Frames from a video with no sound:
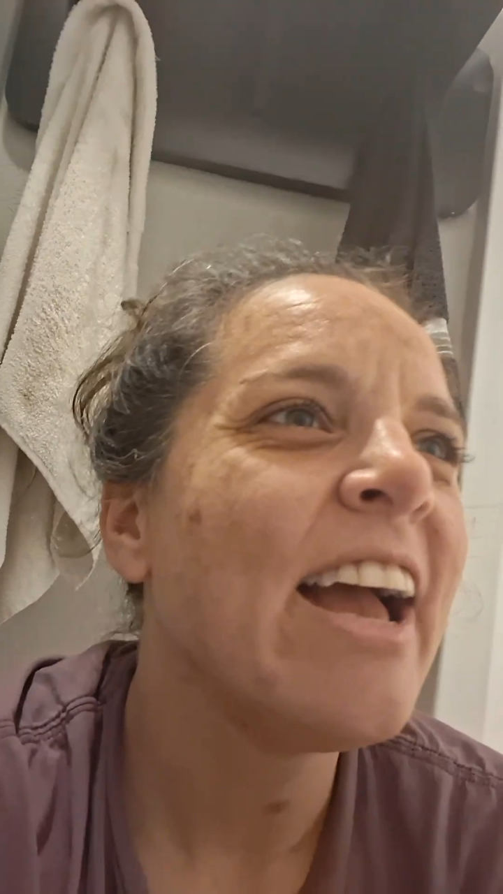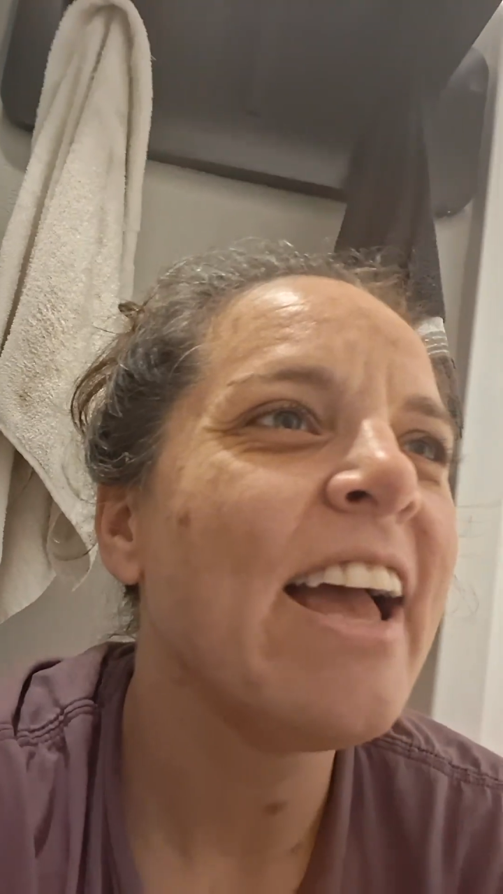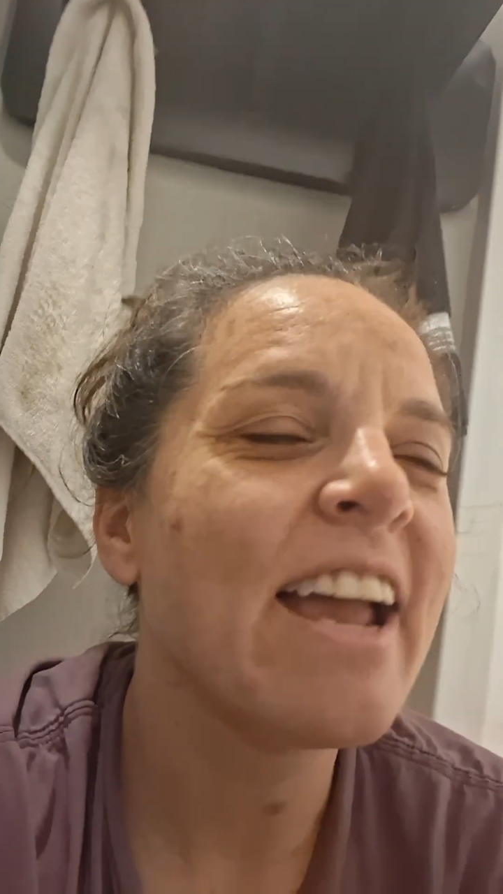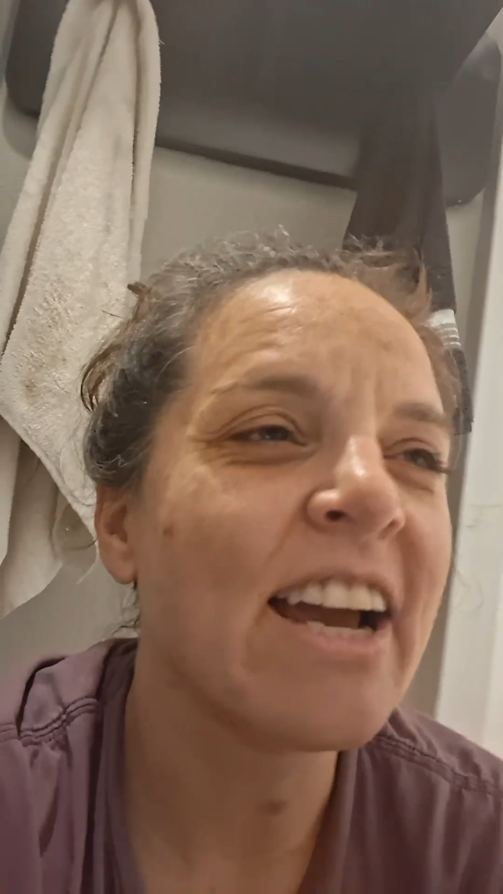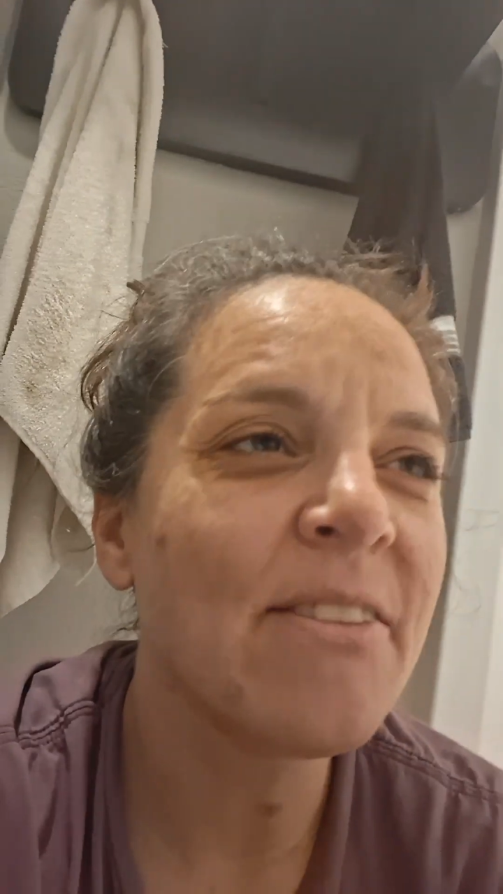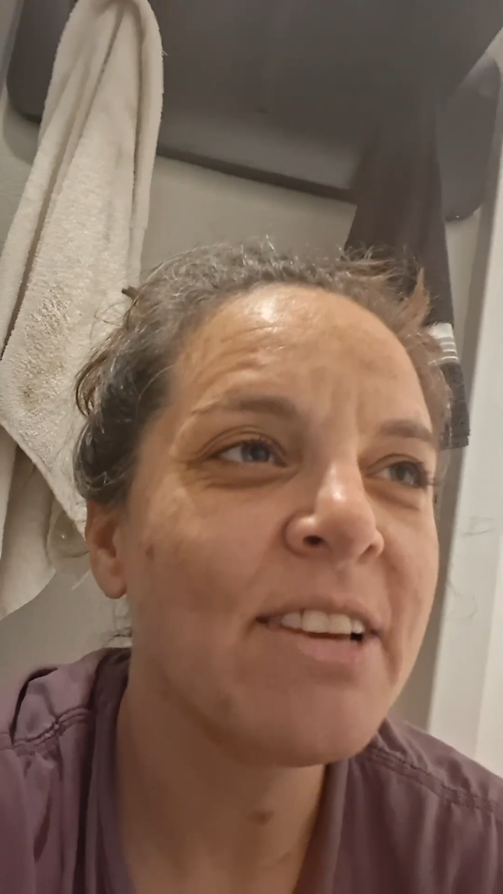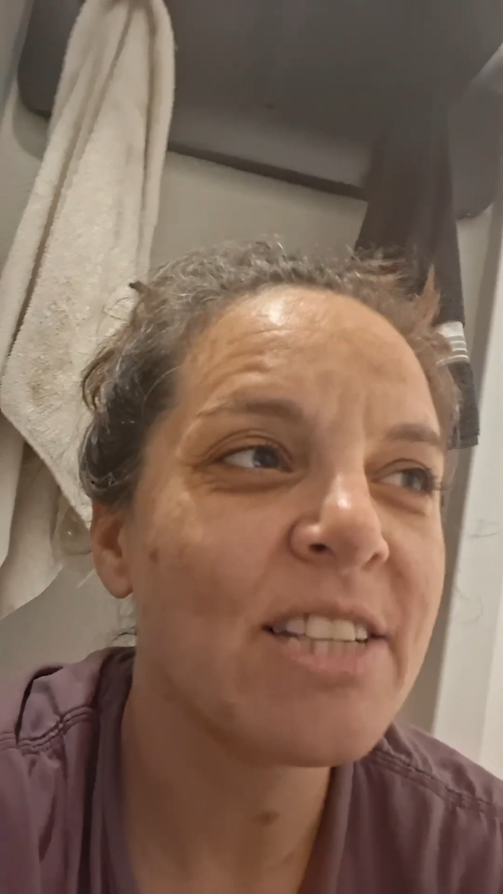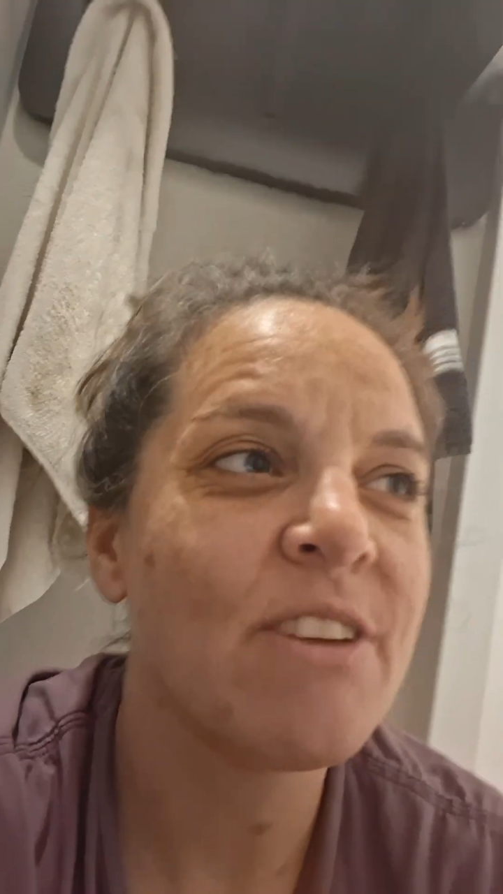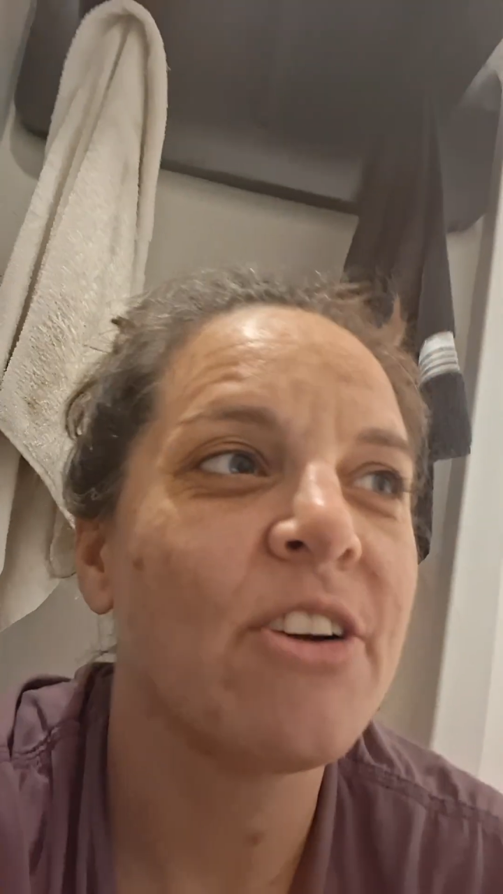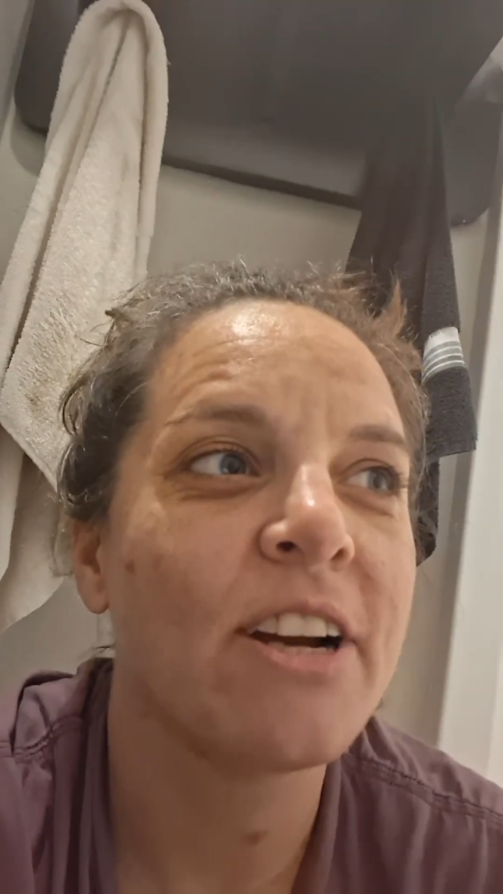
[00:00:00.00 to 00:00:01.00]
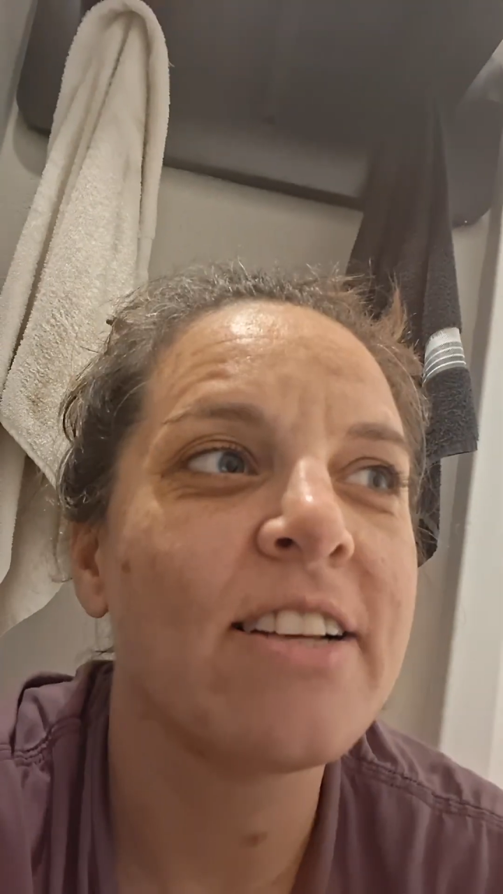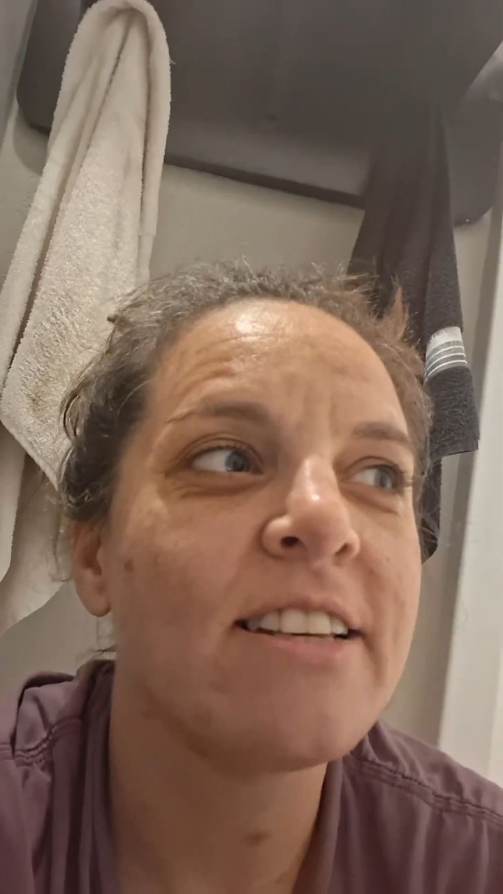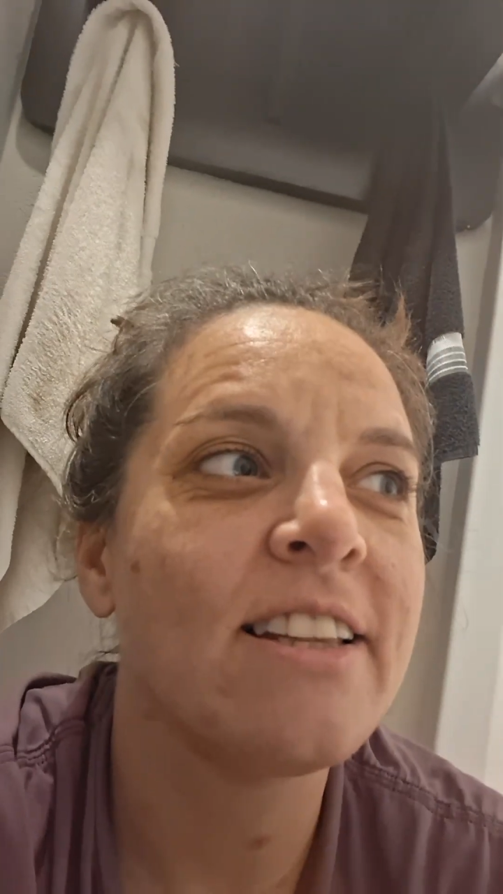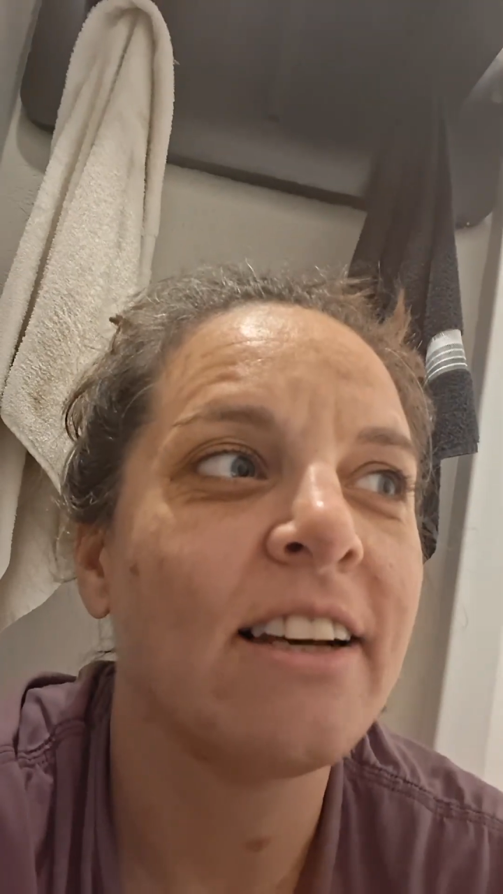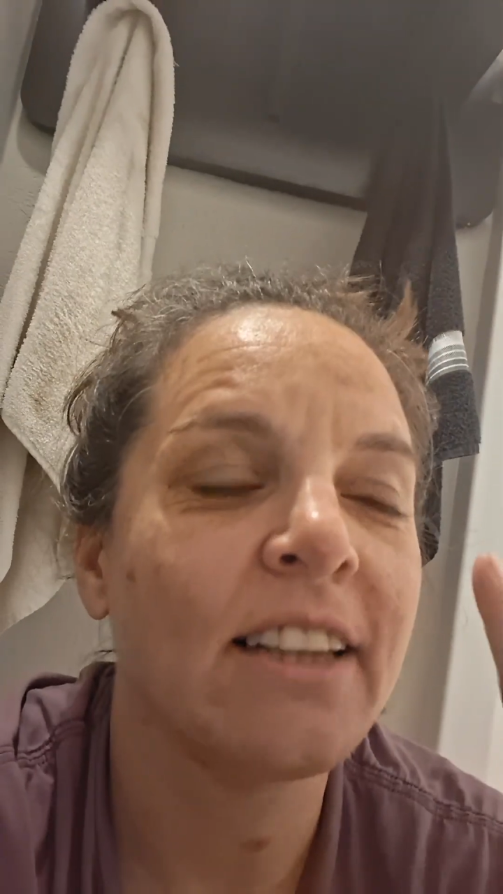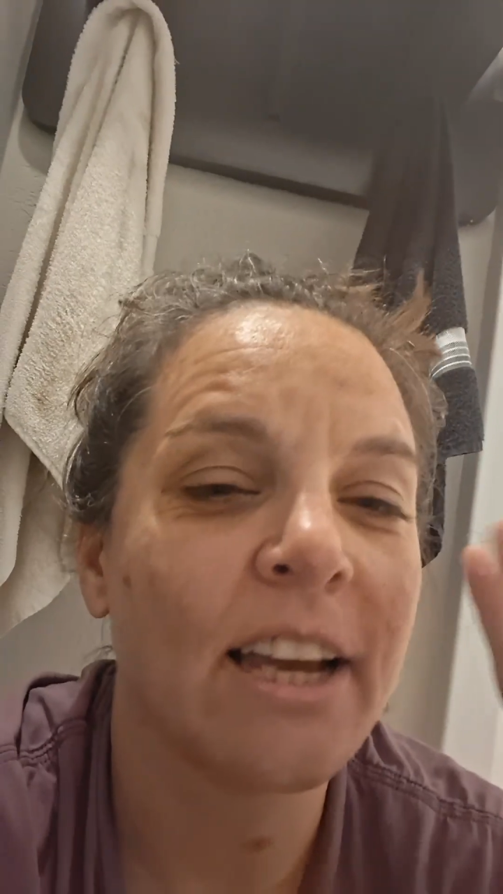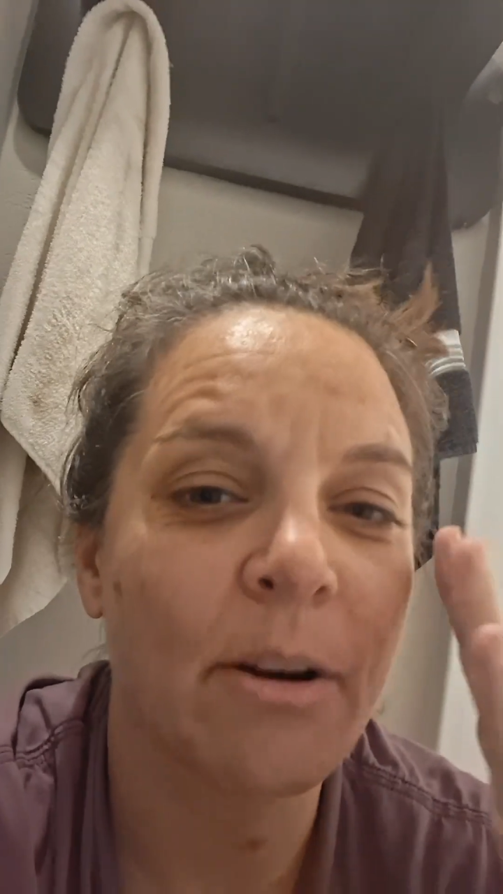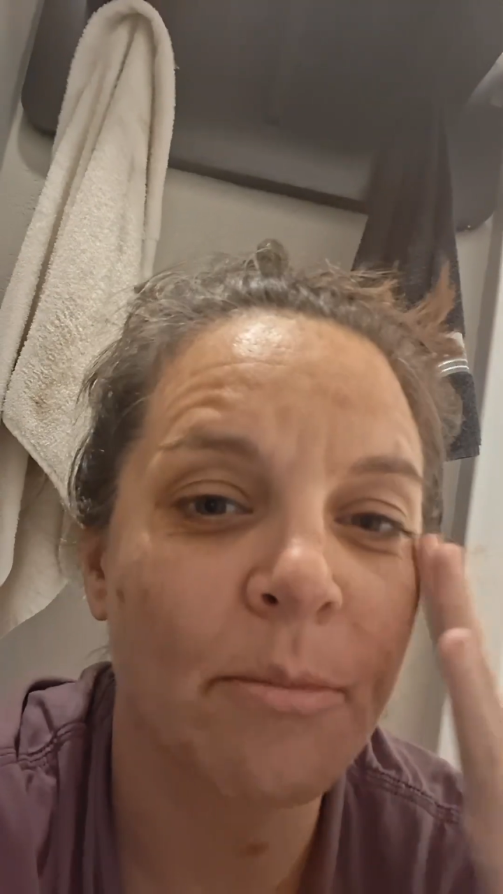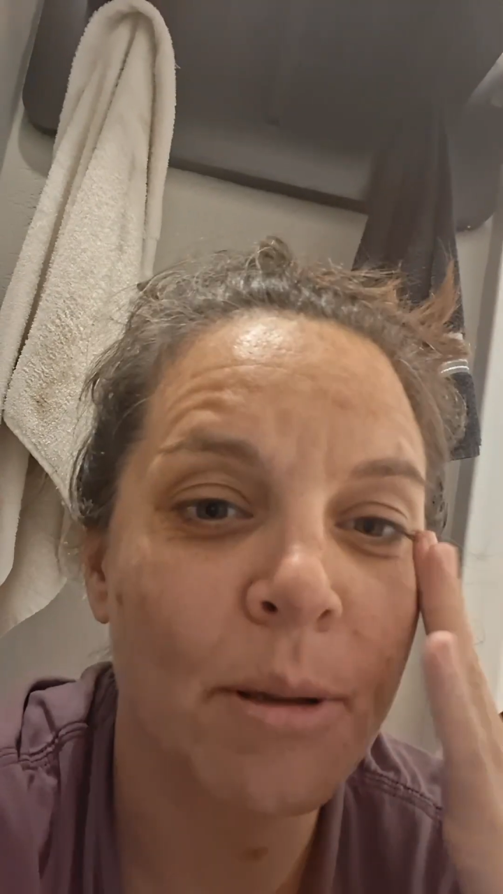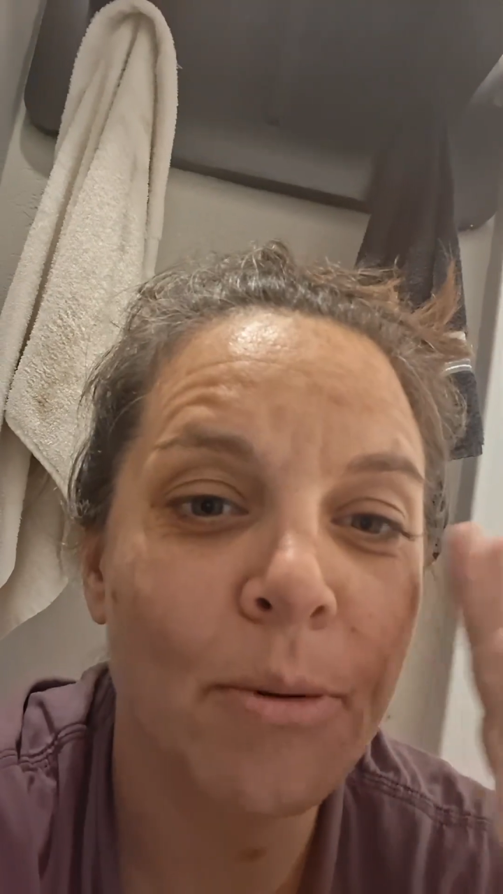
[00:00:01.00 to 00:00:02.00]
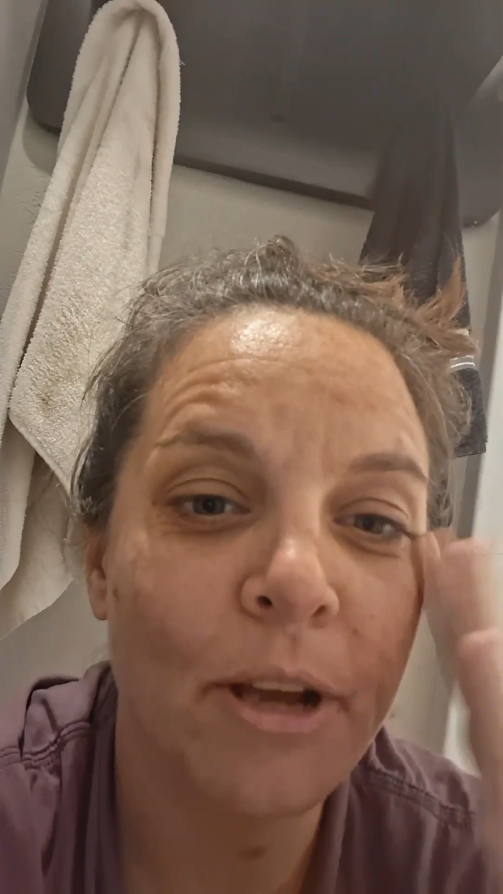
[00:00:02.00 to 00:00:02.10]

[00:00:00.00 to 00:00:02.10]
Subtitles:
It kind of makes me crazy that like people